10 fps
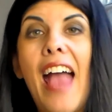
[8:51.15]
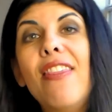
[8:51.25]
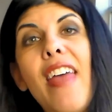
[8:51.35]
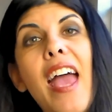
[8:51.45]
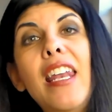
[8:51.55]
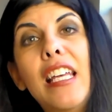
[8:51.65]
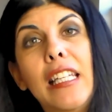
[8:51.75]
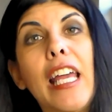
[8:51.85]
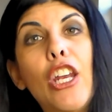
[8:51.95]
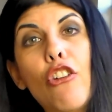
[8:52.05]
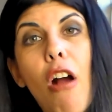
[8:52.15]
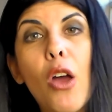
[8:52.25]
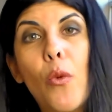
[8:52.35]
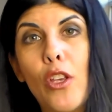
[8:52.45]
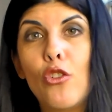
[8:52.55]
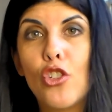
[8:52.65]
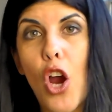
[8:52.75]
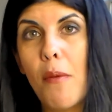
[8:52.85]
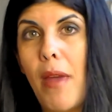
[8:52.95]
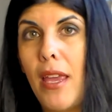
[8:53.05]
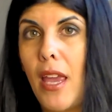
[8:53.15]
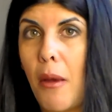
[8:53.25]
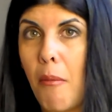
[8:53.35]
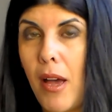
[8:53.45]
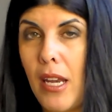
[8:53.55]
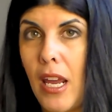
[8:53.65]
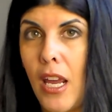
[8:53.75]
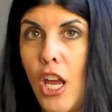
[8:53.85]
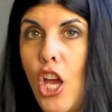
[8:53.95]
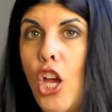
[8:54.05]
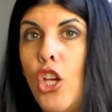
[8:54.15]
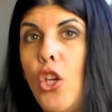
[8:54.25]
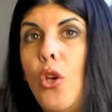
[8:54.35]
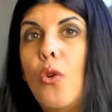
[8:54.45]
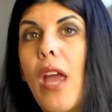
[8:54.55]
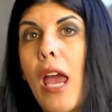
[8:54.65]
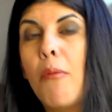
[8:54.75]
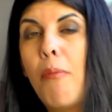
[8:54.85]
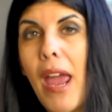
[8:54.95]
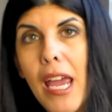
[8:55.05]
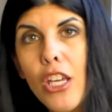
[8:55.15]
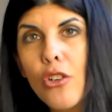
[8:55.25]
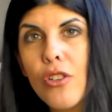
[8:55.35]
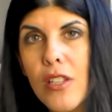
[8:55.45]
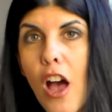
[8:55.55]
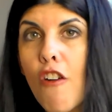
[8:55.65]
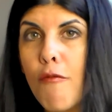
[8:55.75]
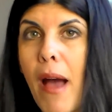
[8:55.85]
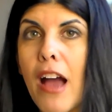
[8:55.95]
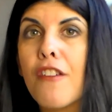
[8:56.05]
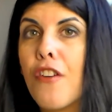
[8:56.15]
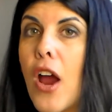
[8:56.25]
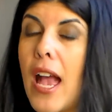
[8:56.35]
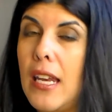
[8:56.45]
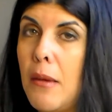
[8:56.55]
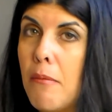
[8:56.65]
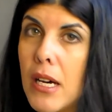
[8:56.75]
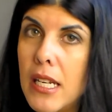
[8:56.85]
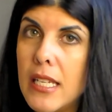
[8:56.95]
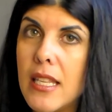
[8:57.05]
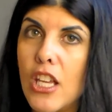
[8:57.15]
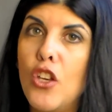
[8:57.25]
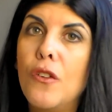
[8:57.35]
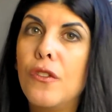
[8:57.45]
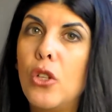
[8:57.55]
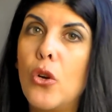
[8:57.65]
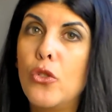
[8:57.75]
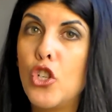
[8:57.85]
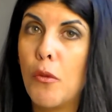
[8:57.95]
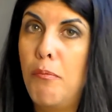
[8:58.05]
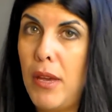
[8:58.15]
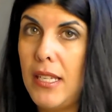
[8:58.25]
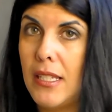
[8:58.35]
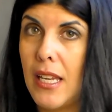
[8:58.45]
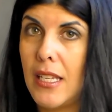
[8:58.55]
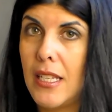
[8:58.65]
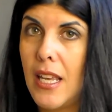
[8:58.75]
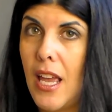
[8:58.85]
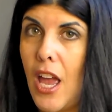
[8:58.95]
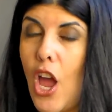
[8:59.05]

And then later on, when you start making money, you can pay yourself back for any monies that you've loaned your business